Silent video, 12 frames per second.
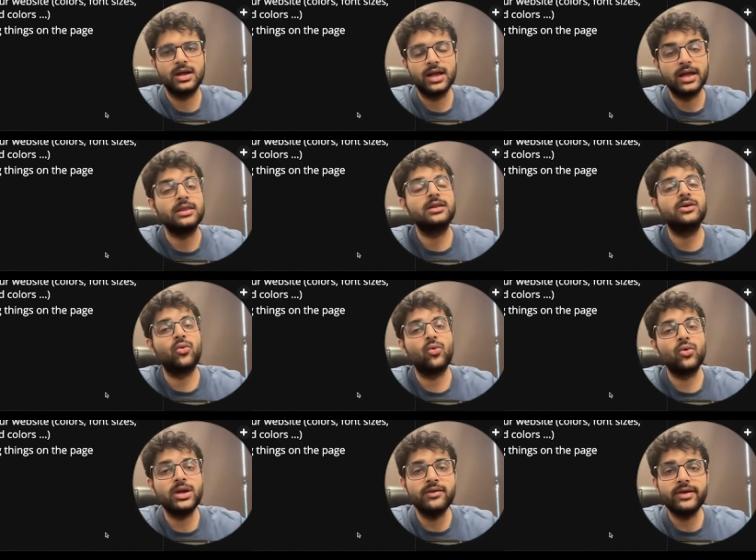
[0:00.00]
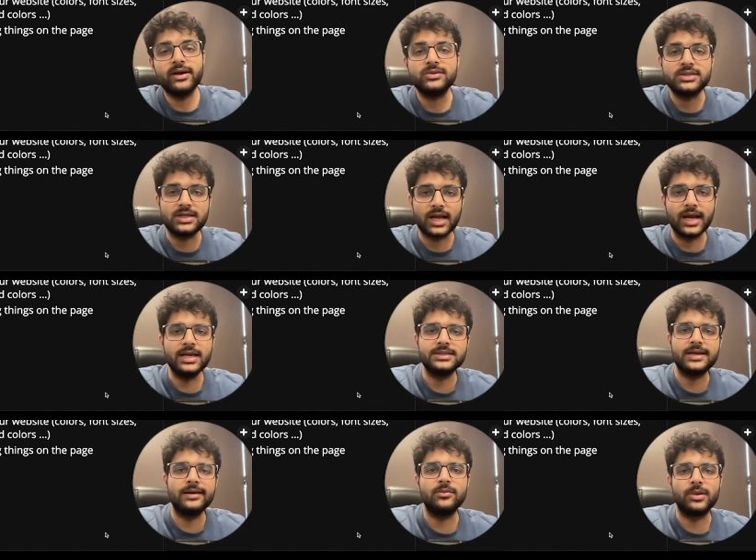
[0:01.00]
And the only way to style
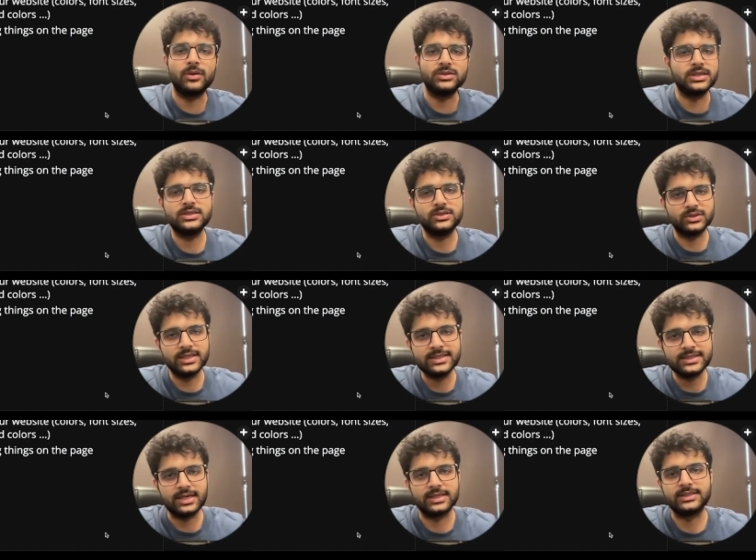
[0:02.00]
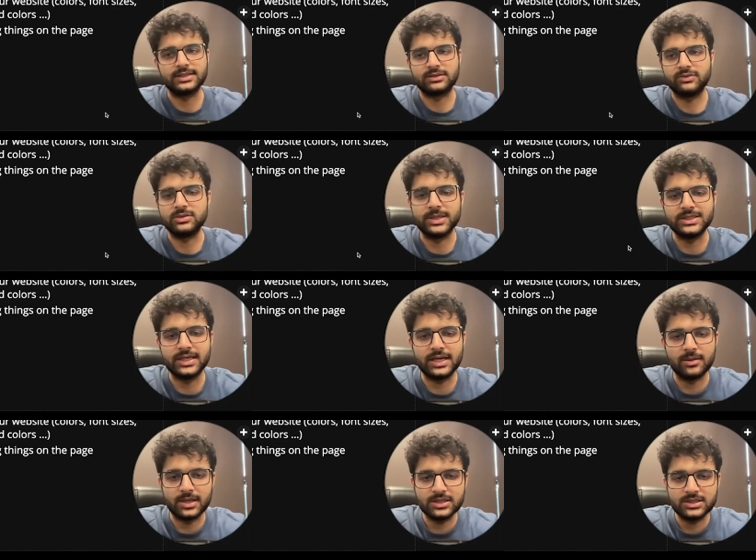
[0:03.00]
inside your browser is using CSS, which basically
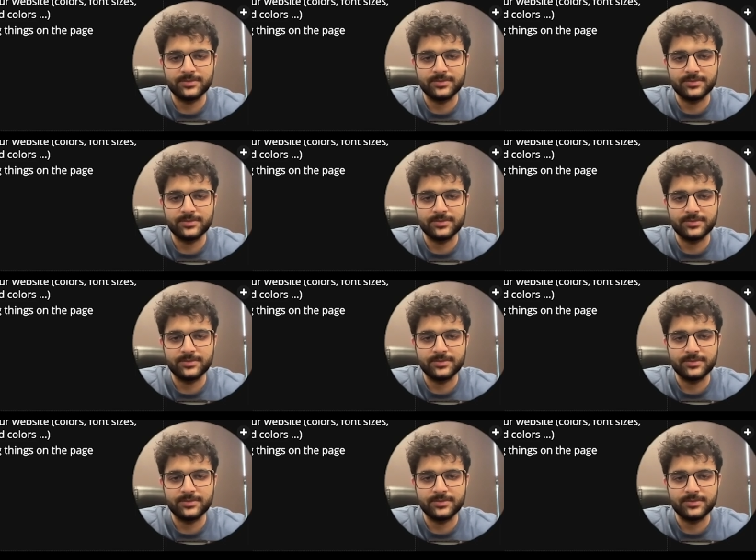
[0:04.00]
means